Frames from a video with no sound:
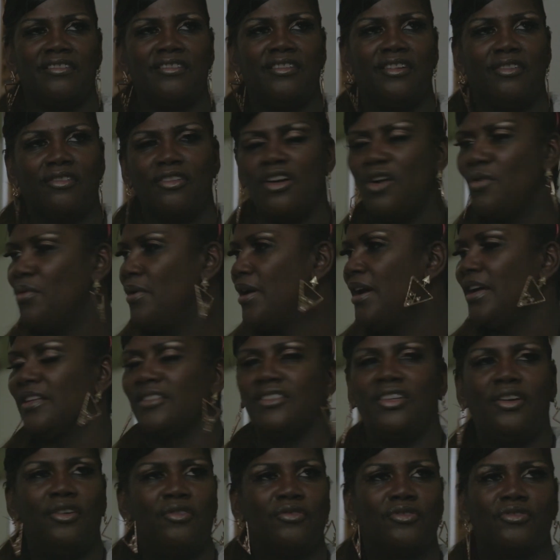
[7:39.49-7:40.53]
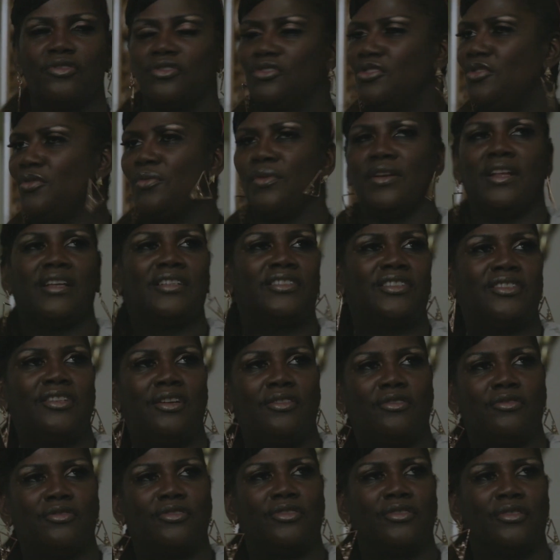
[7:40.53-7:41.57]
You know, go where I told you. Do what I
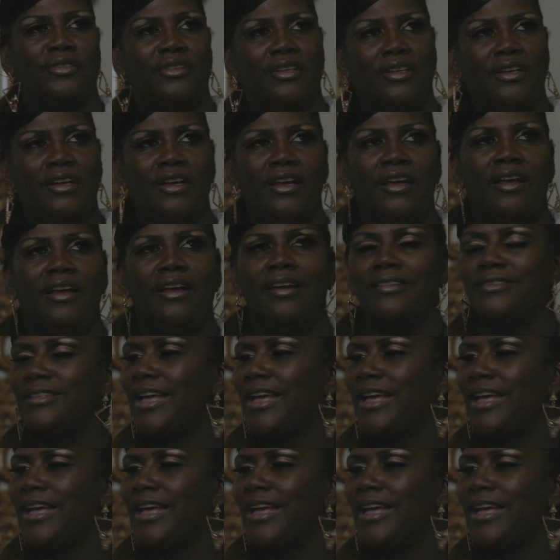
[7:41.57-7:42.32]
showed you.